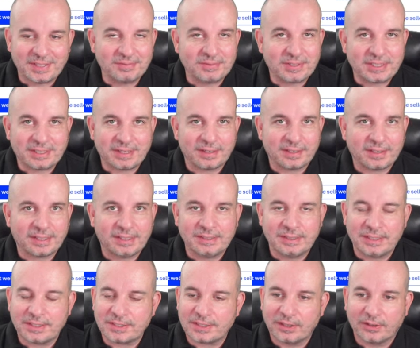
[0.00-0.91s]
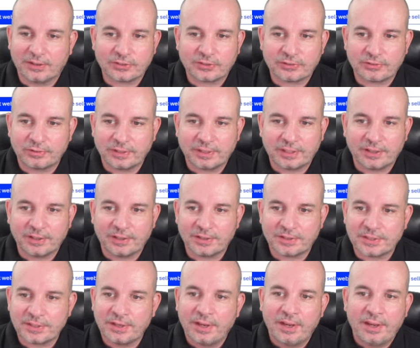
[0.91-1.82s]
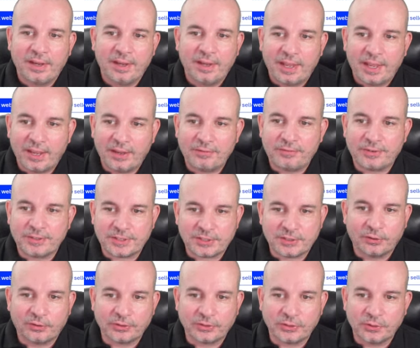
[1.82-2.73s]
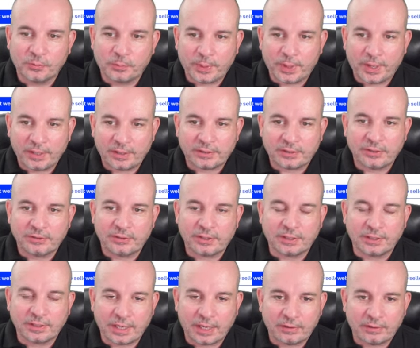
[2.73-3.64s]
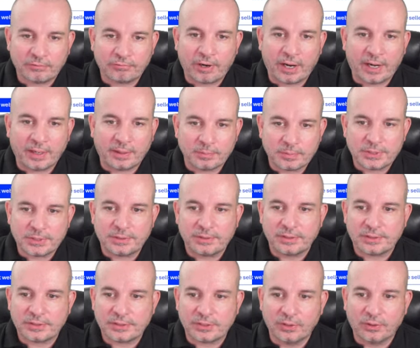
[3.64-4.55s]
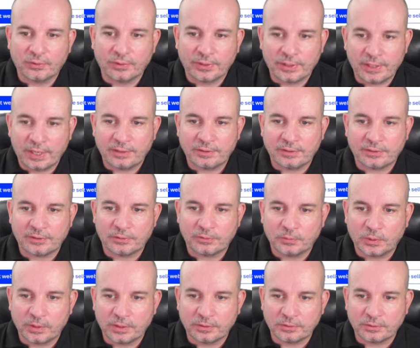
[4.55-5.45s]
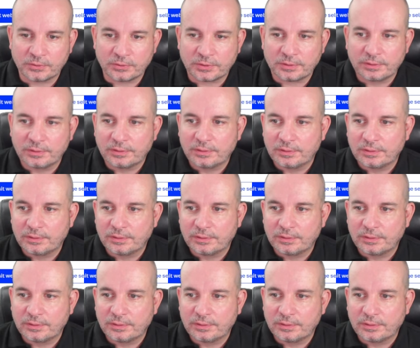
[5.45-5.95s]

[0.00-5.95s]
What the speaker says: seem to get it in these luxury cars. If it's not your bag, you can get it wrapped. It's not the end of the world.